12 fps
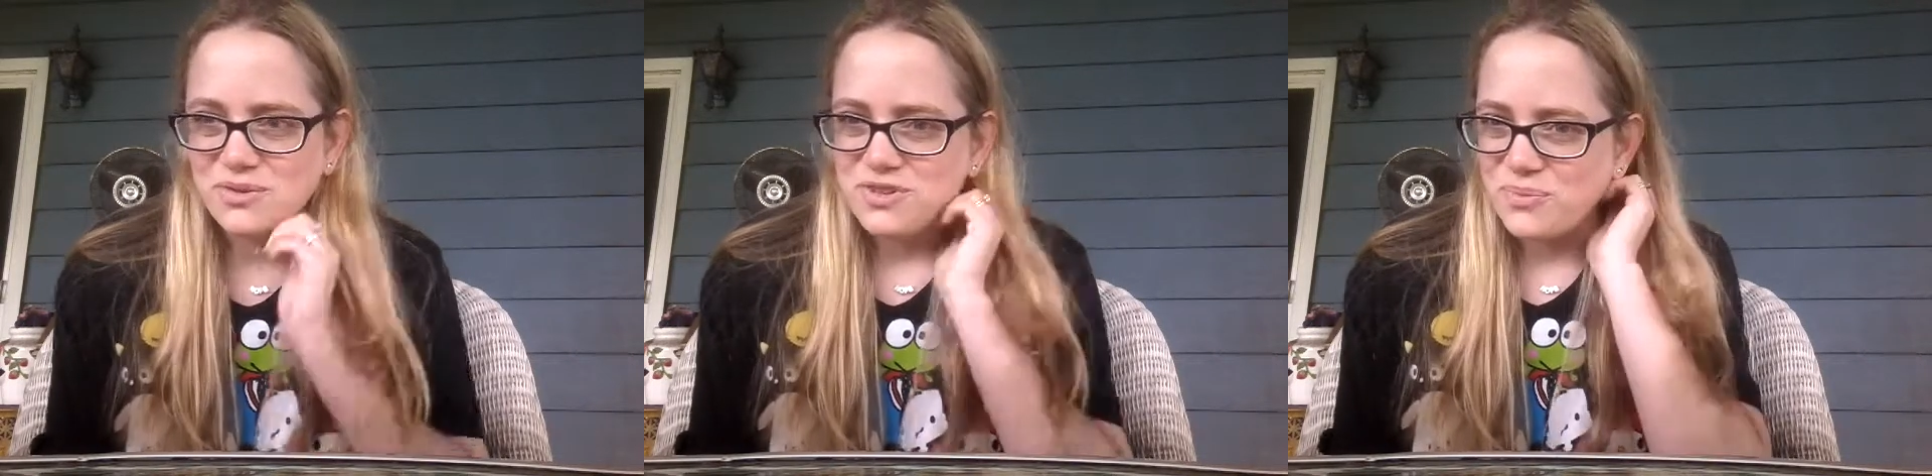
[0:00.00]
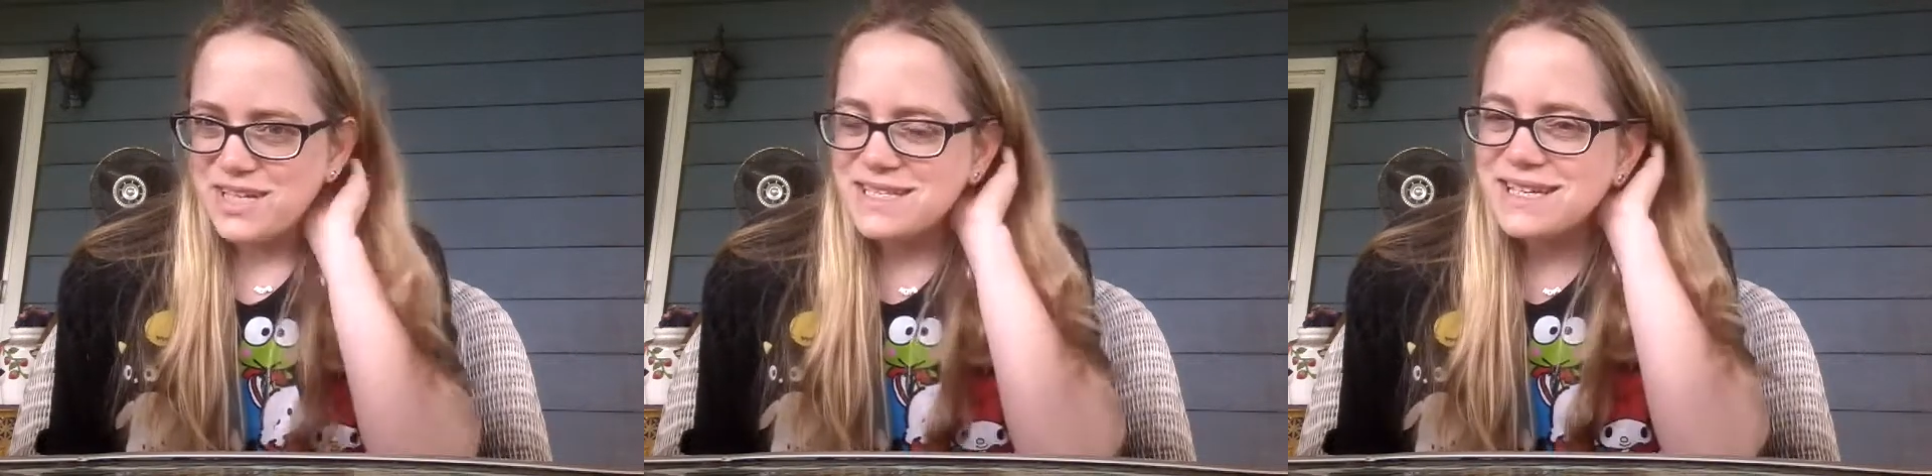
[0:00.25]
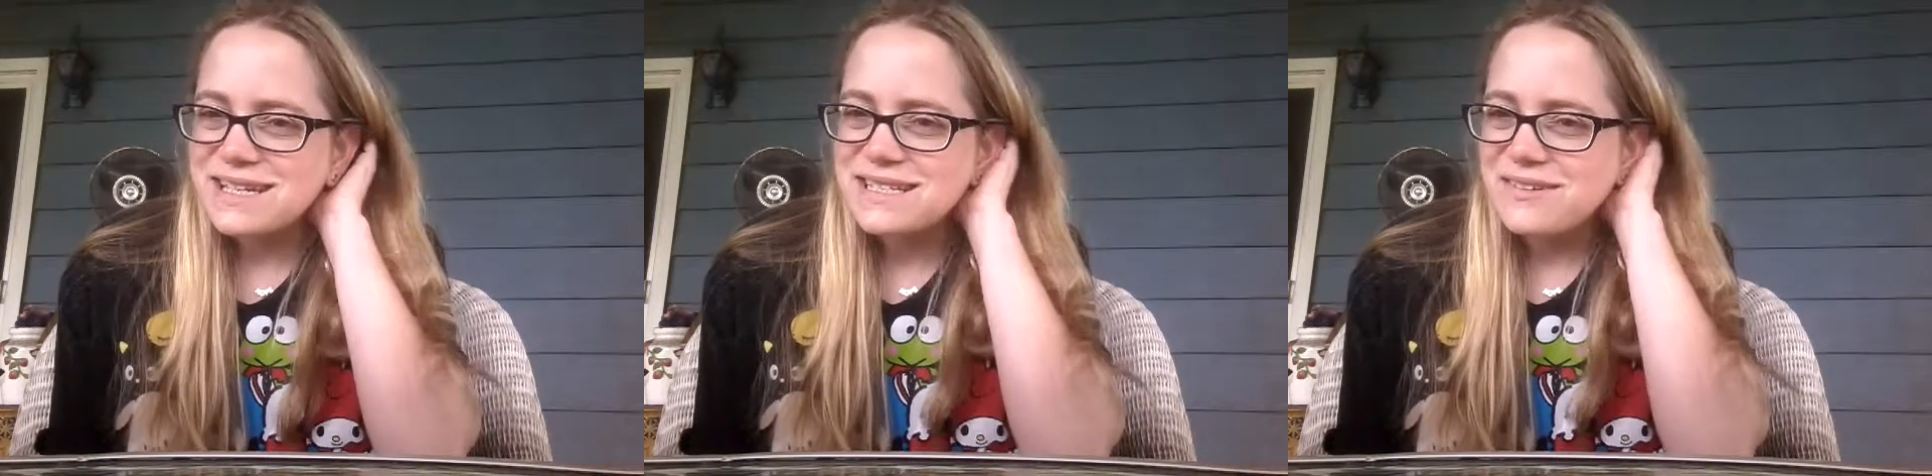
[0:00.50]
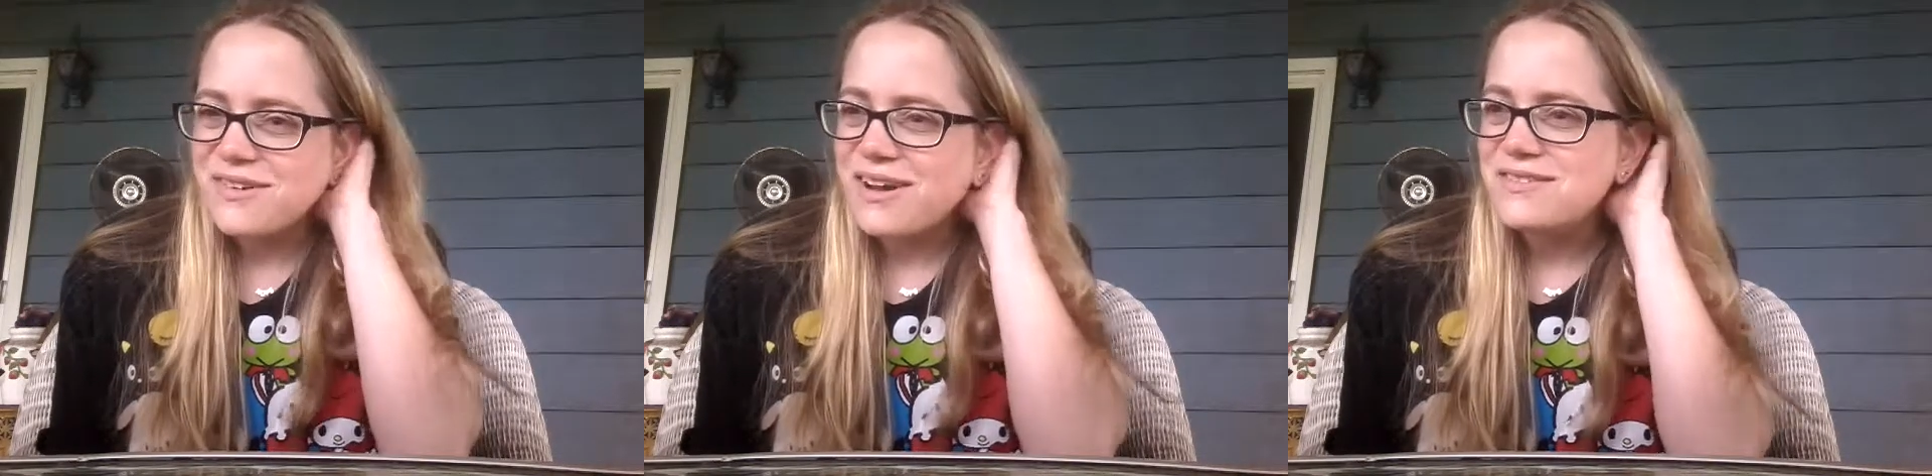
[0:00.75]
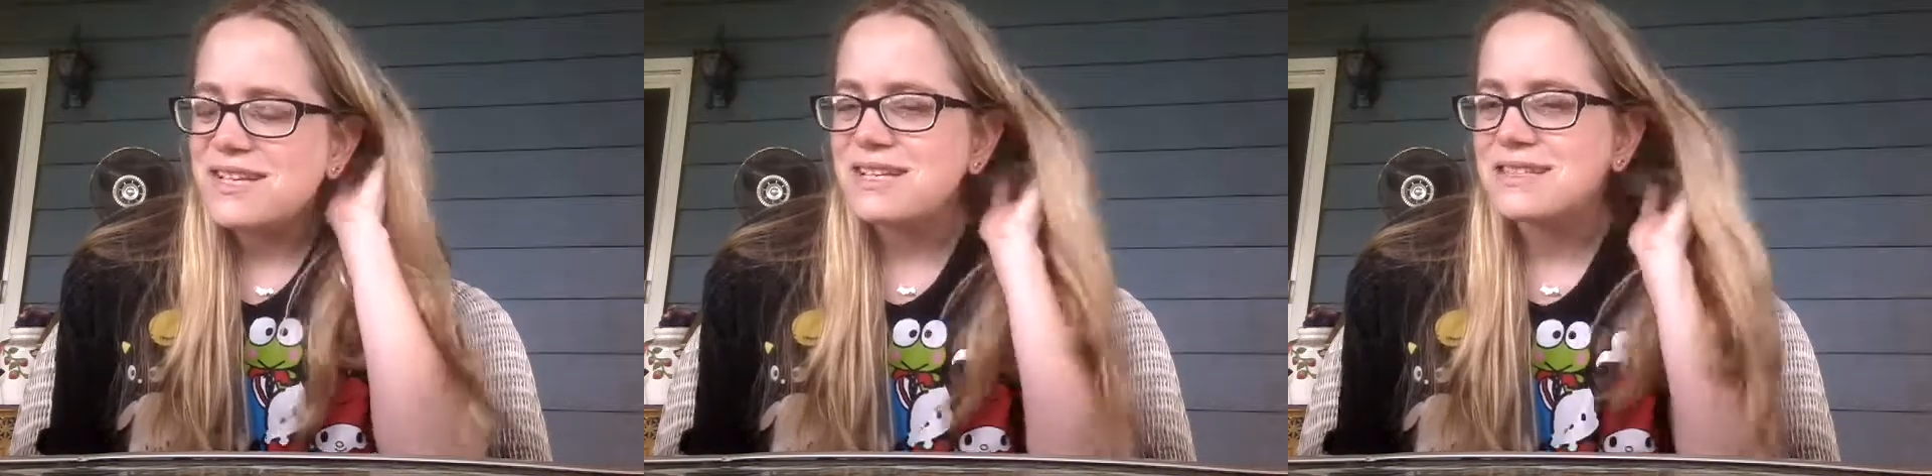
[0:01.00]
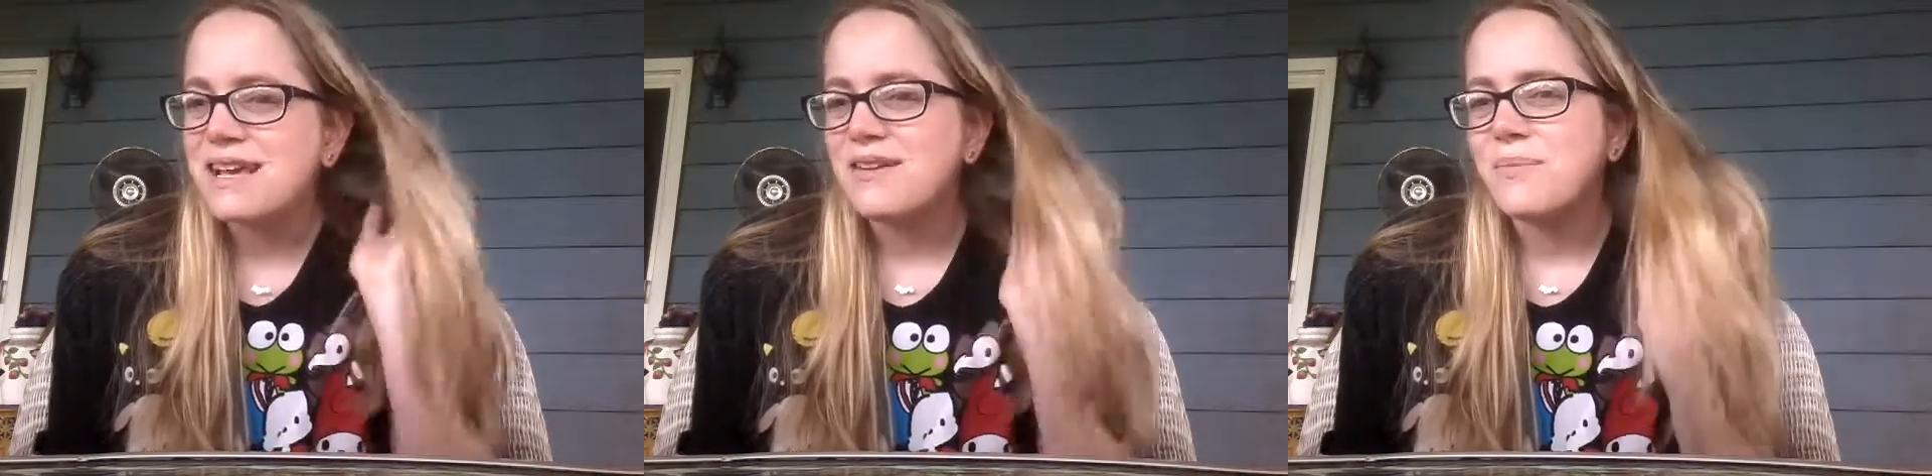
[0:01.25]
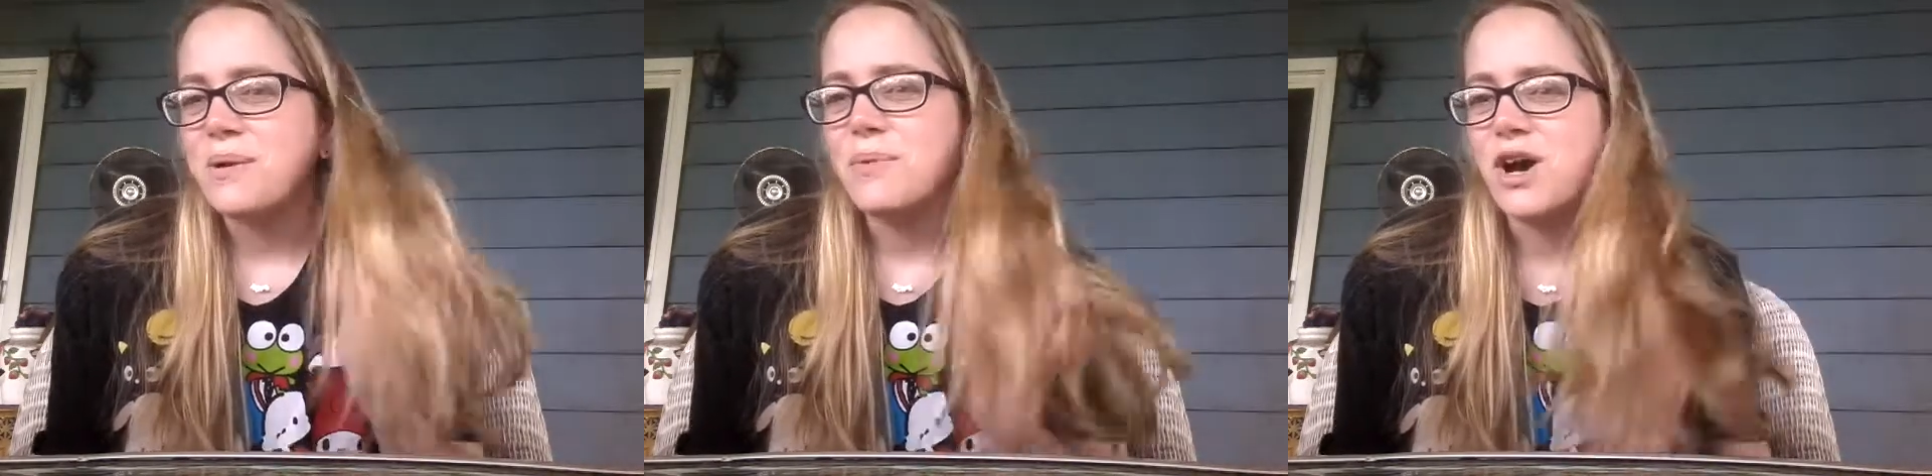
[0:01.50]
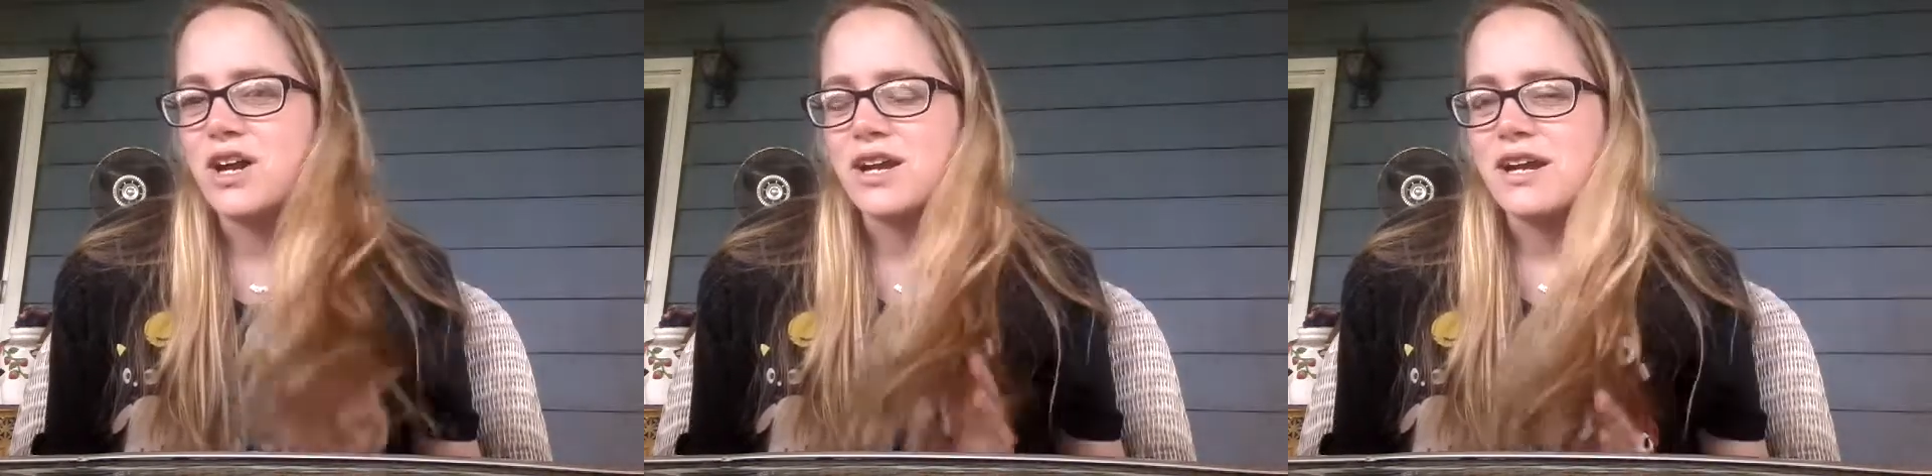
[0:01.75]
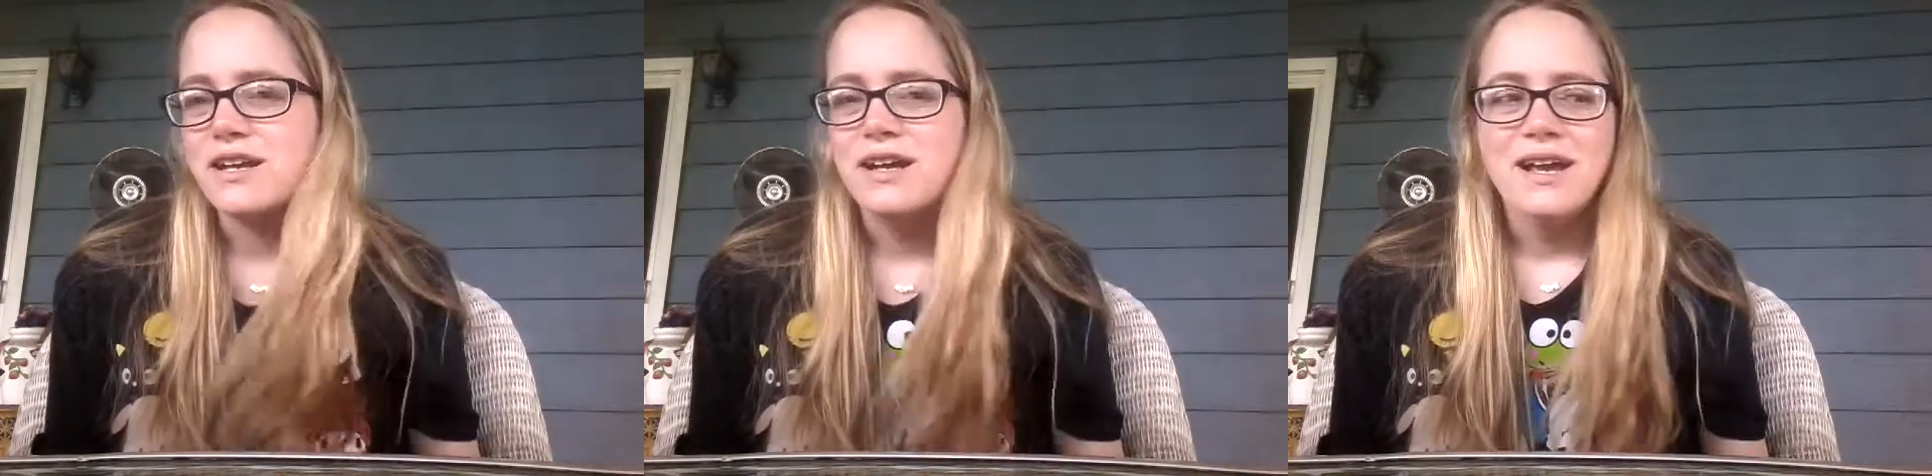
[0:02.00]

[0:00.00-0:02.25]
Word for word: so only 65 cents out of my pocket